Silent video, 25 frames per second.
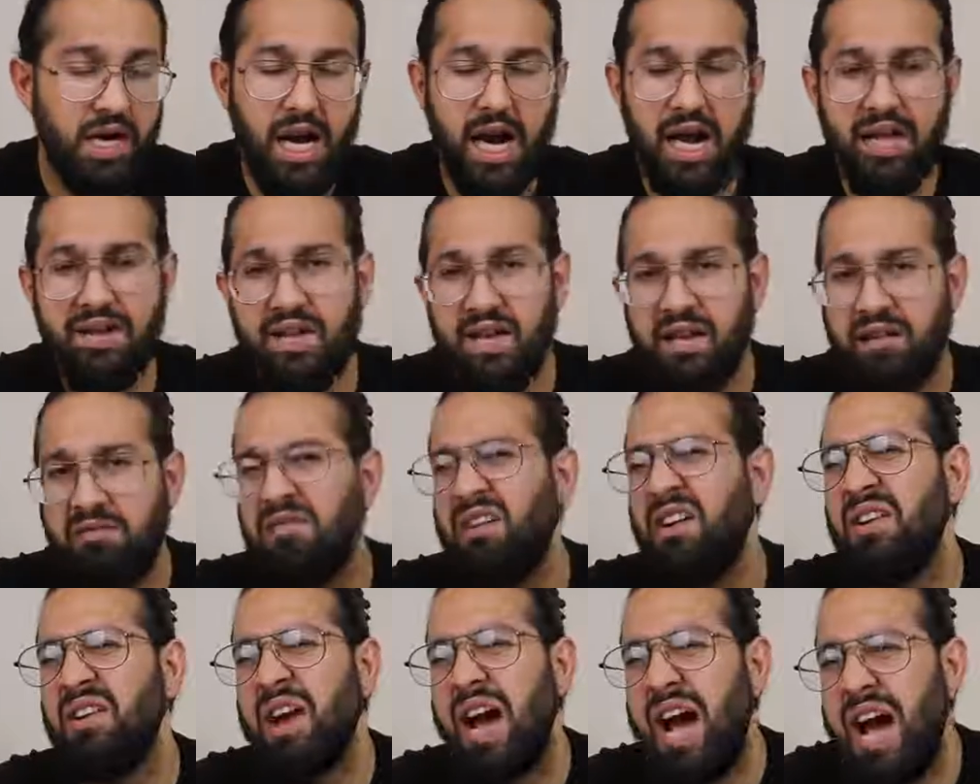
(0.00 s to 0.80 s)
And then
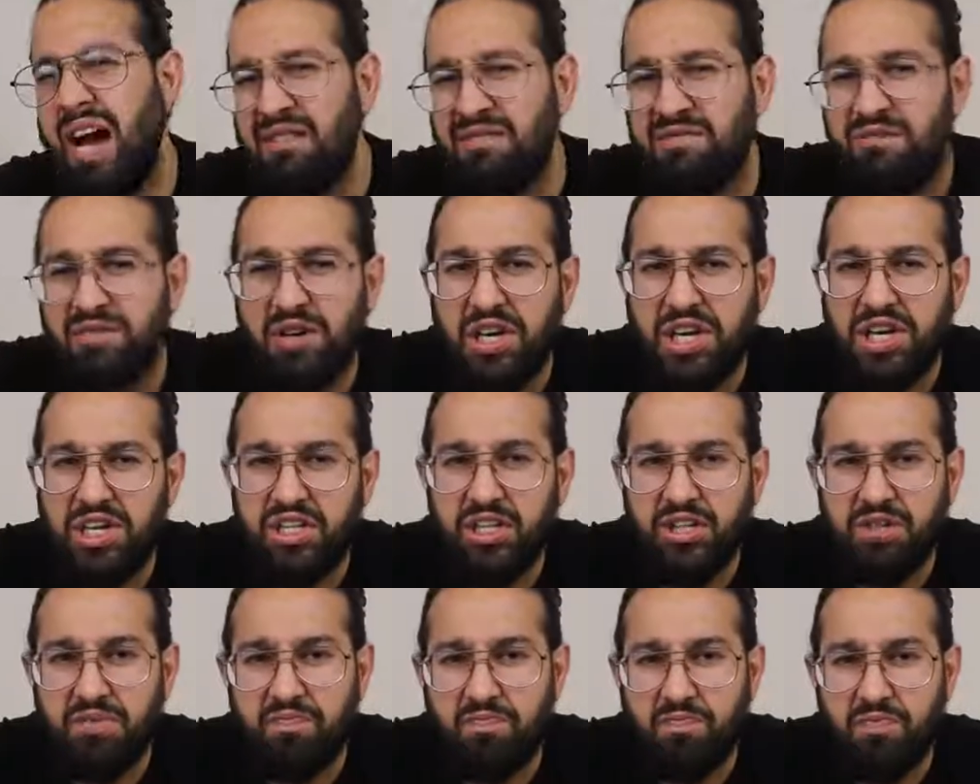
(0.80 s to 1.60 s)
on
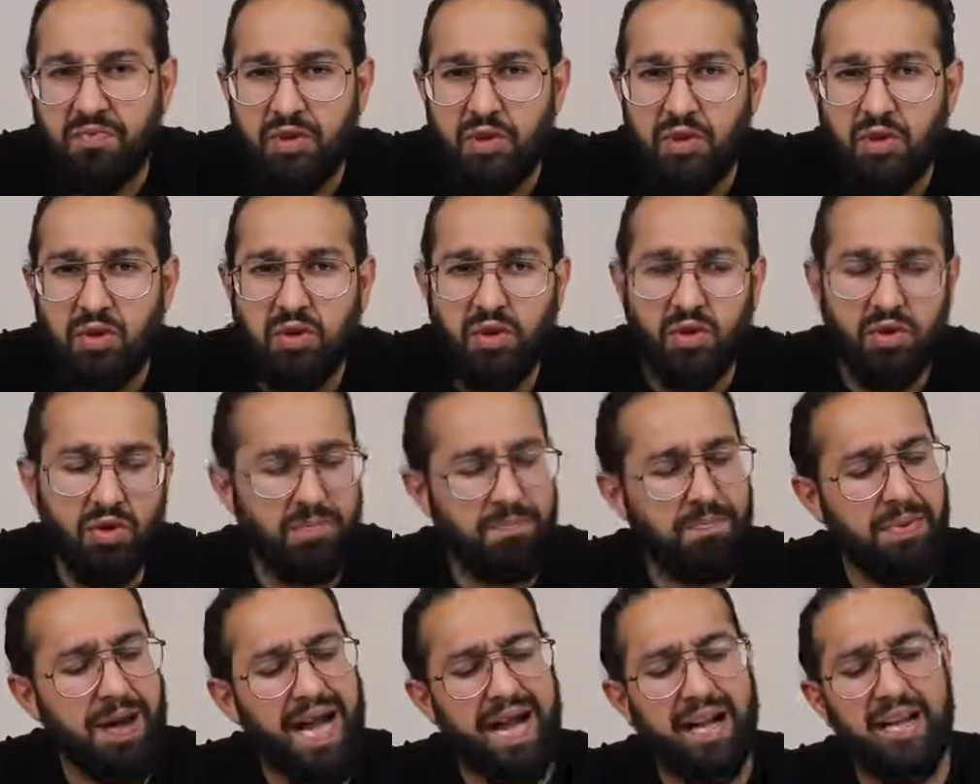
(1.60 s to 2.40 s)
average, your
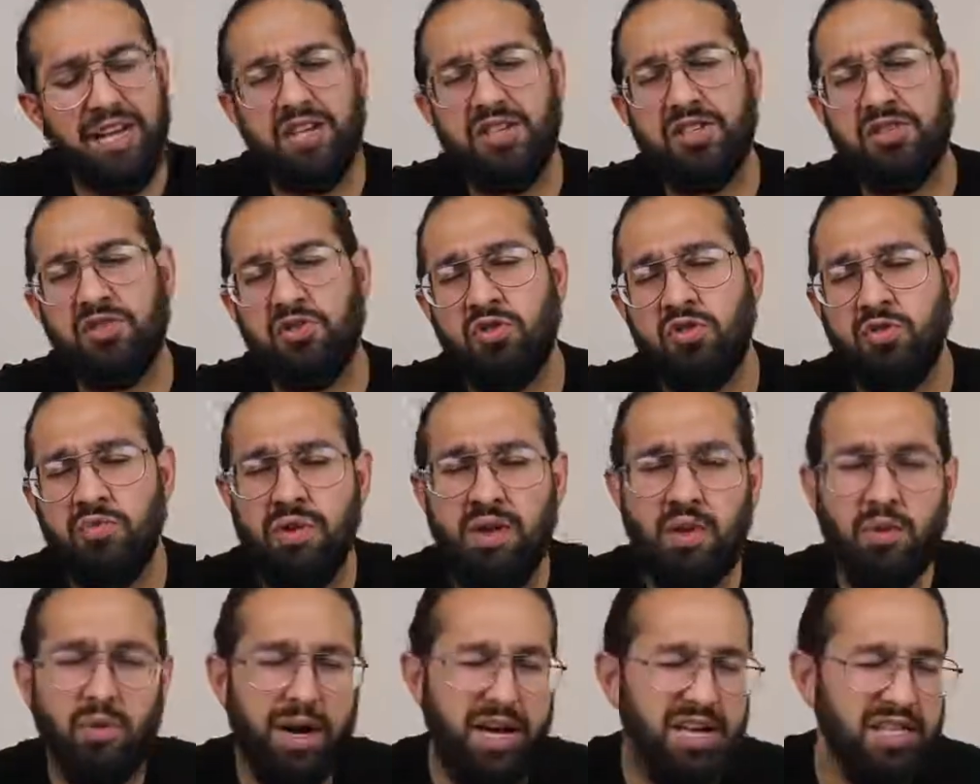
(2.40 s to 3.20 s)
package
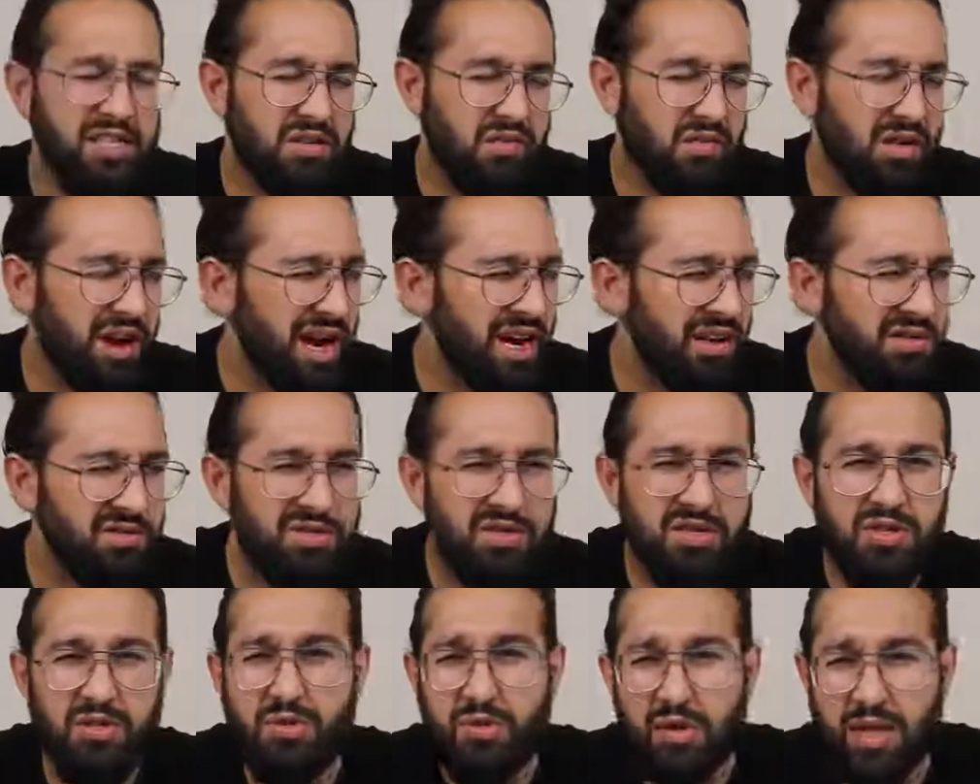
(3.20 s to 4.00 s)
normally weighs around
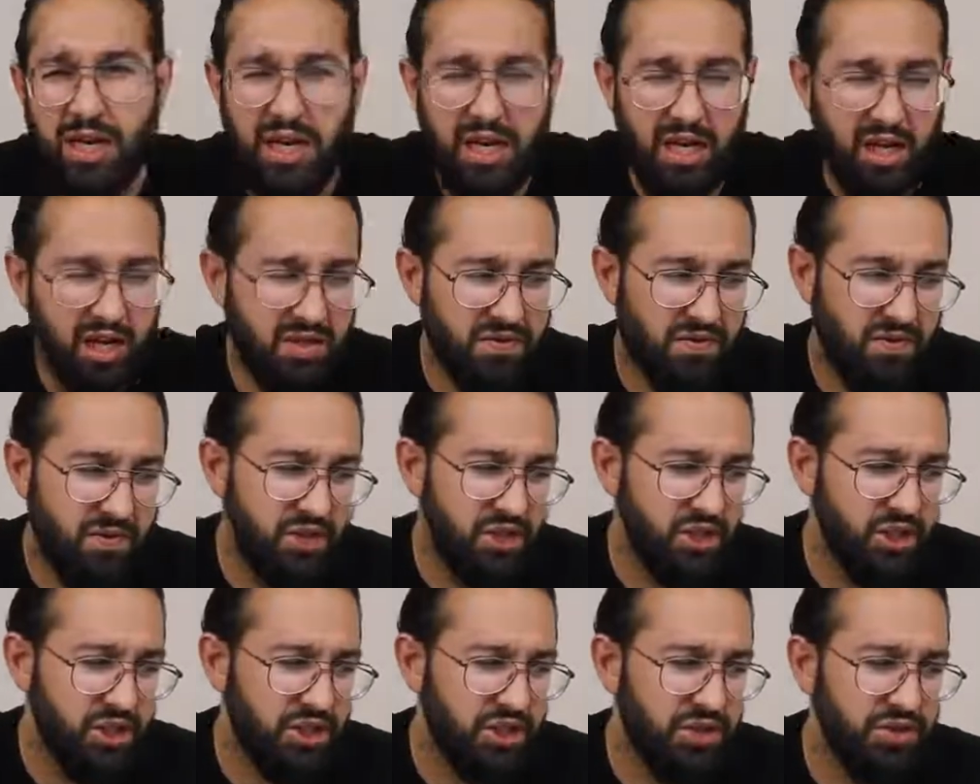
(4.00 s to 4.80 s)
2 kilos for
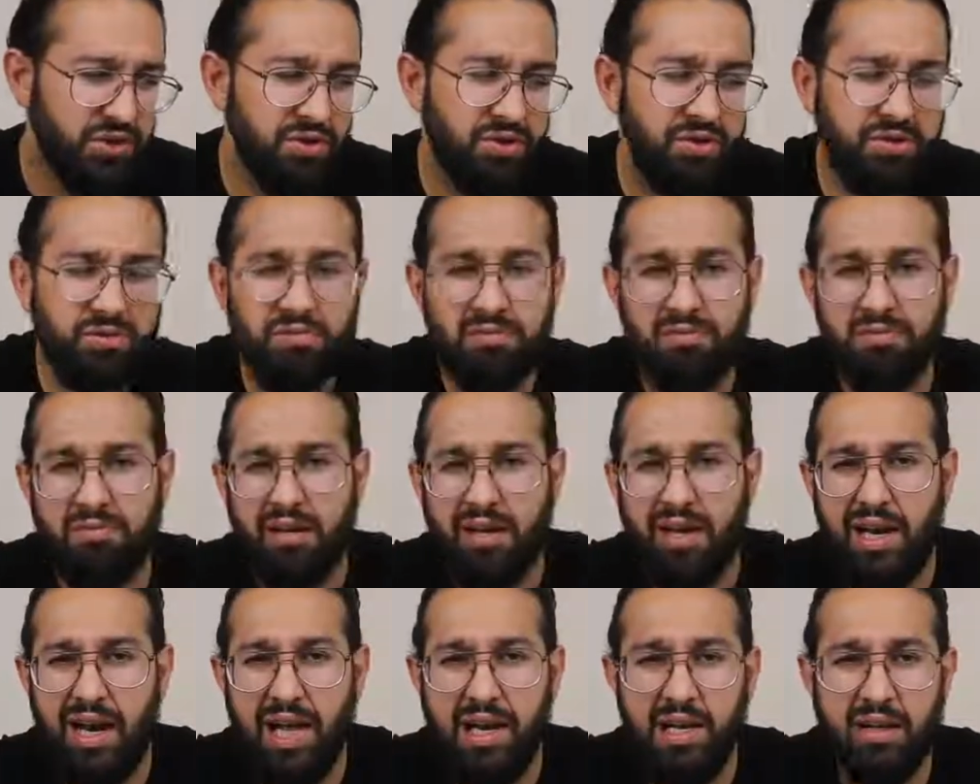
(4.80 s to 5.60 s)
a shoe.
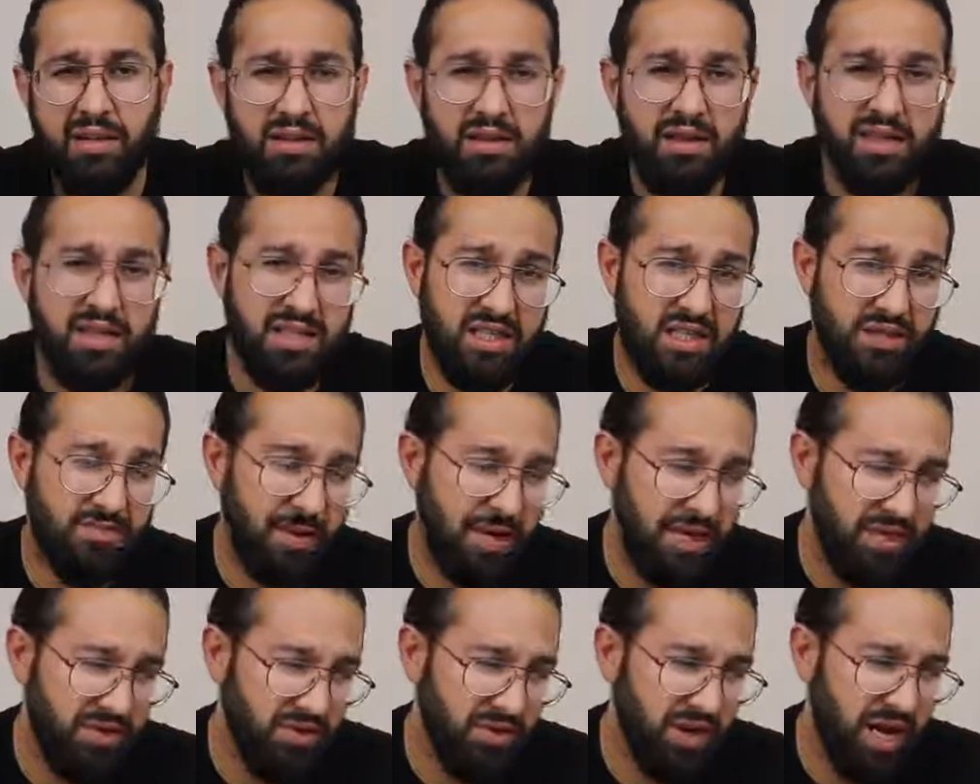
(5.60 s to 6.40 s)
Length, this is
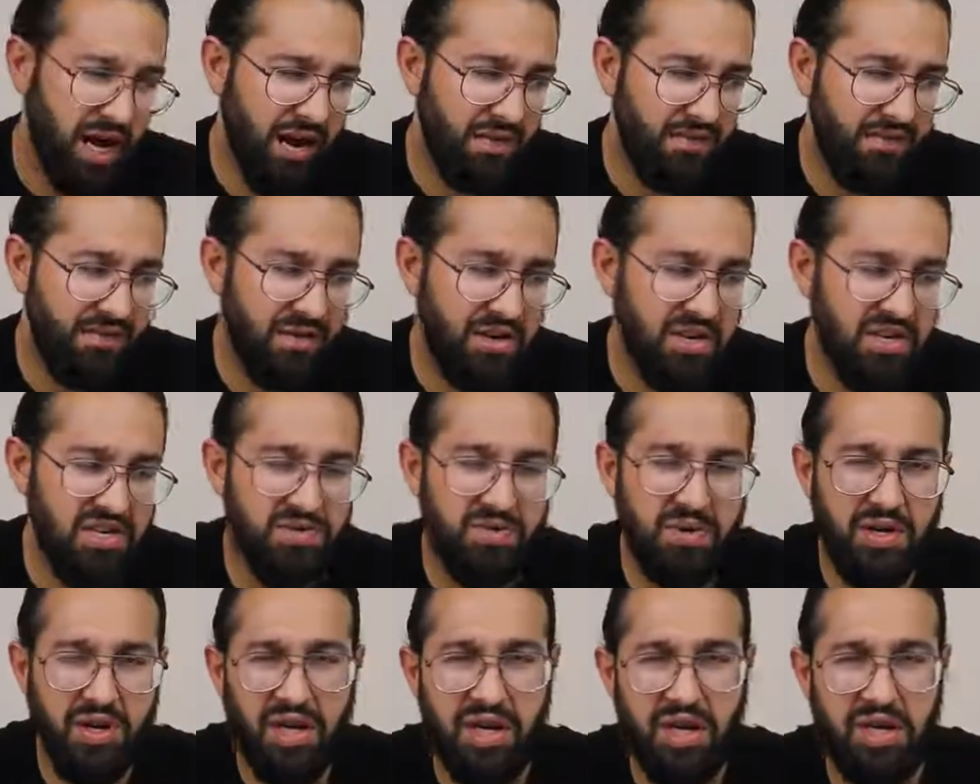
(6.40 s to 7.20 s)
based on average.
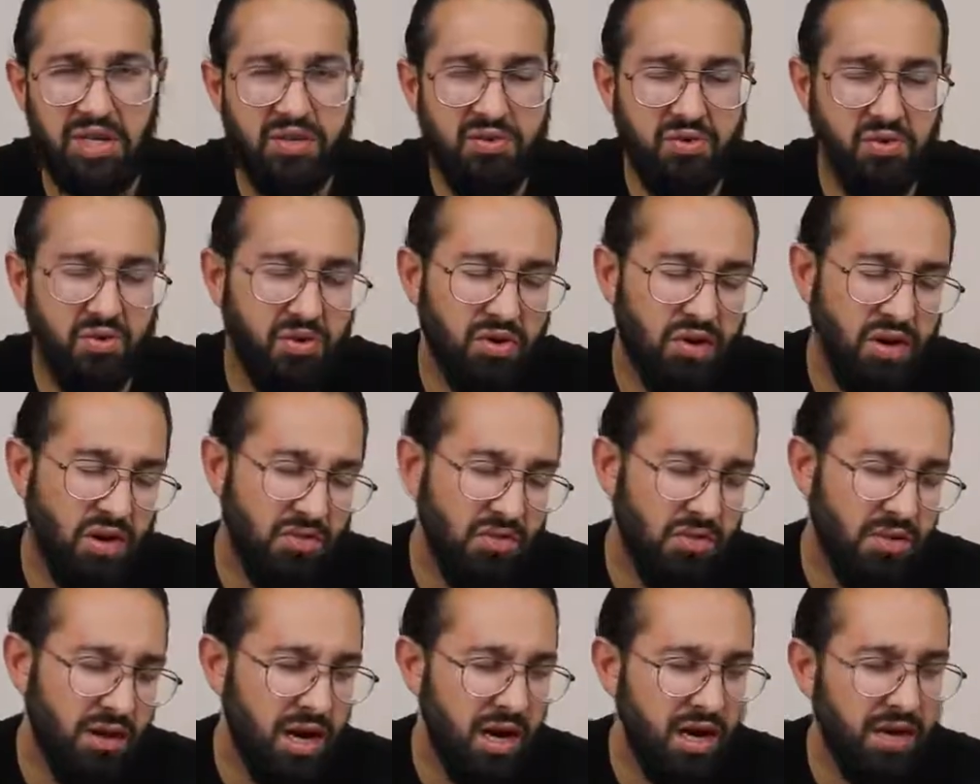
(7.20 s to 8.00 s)
We're going to talk
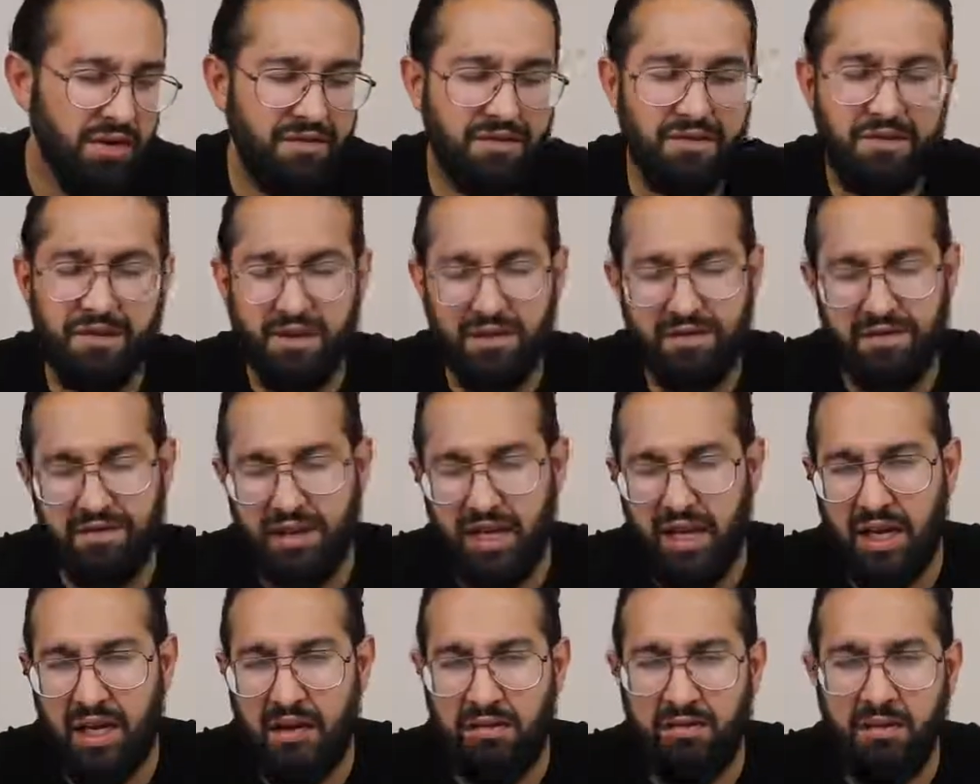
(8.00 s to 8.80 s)
around
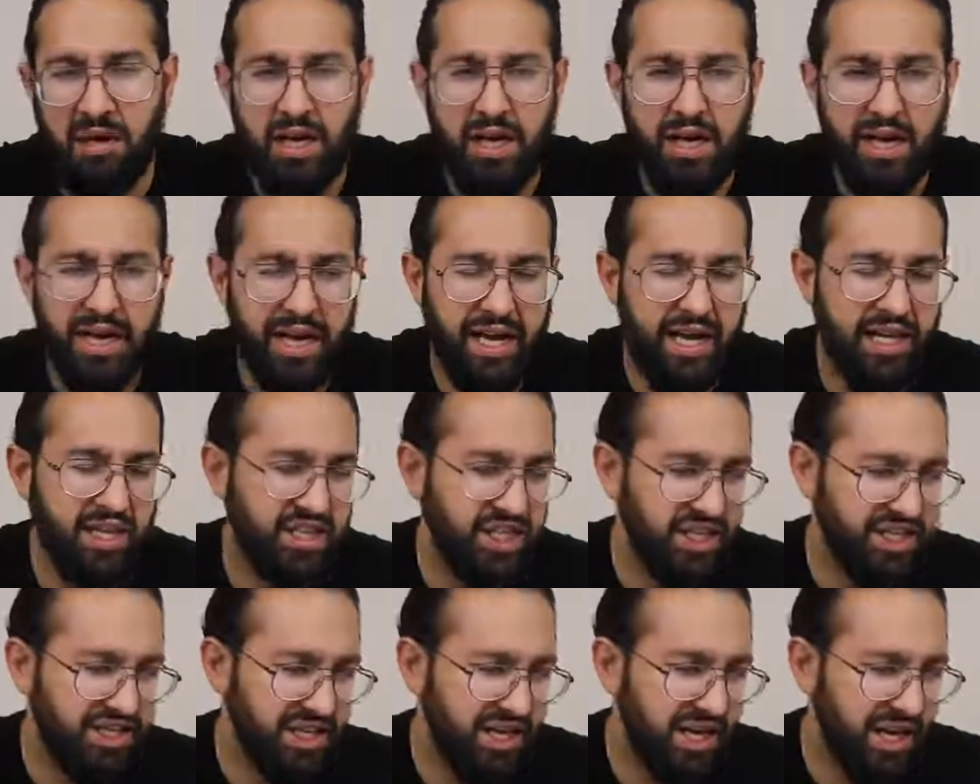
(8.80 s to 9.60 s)
15
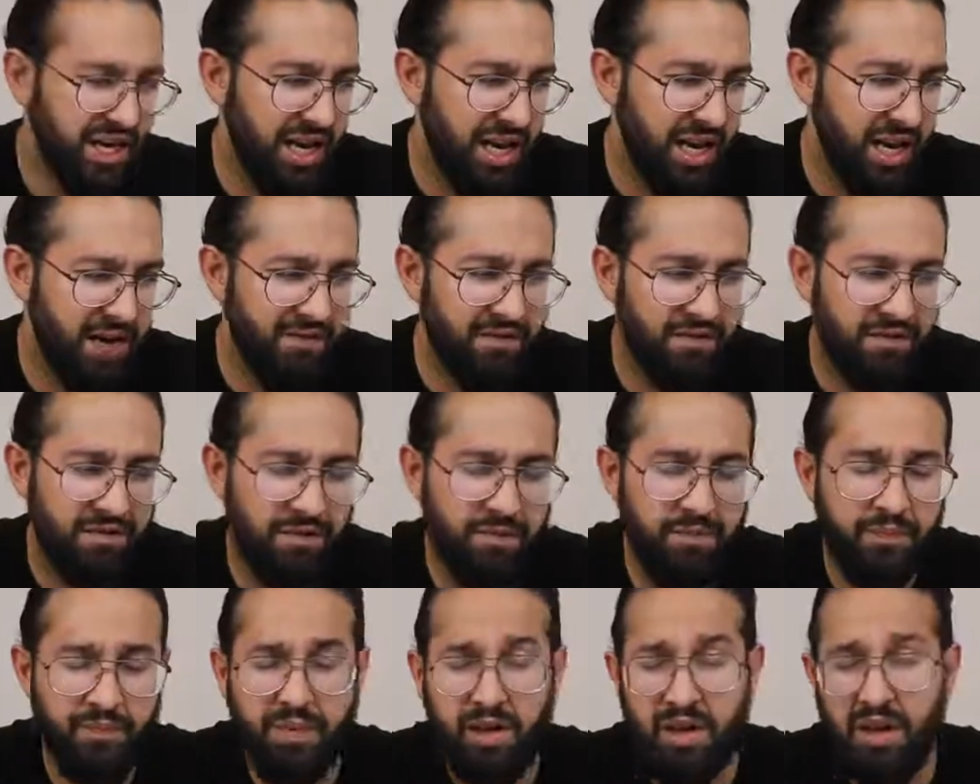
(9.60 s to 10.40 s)
inches in length.